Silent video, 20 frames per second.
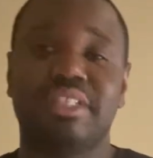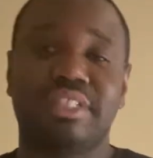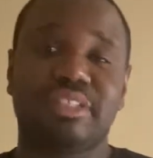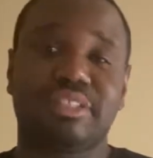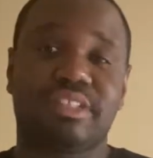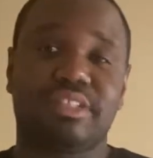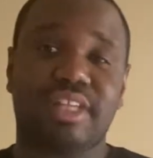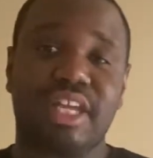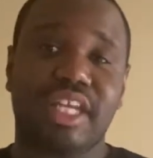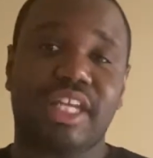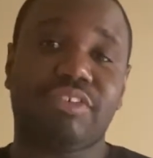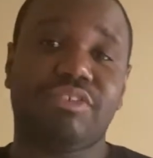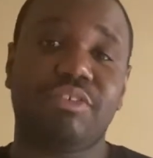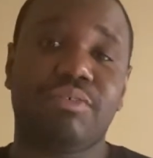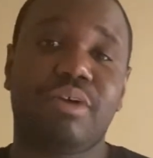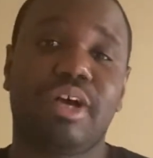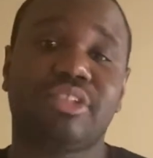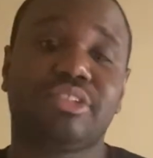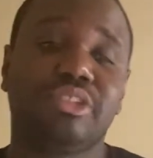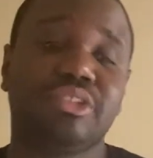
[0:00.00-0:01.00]
So thank you for
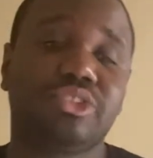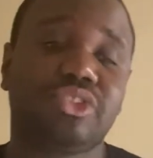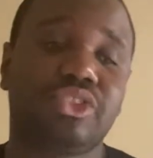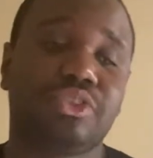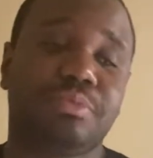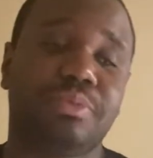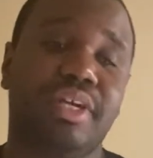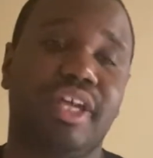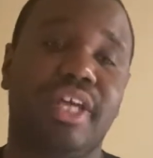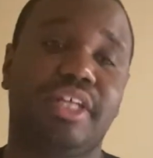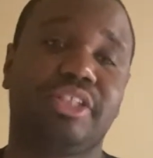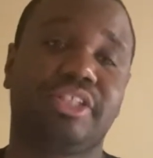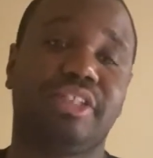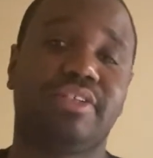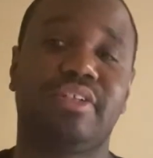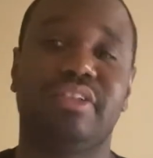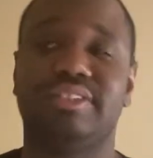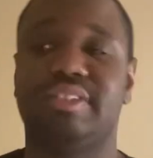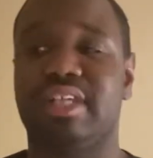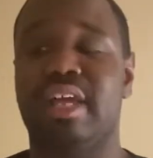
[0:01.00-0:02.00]
watching Super
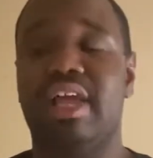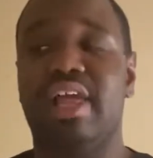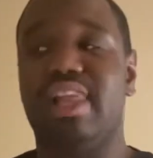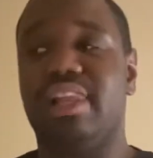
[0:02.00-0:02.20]
HxEros.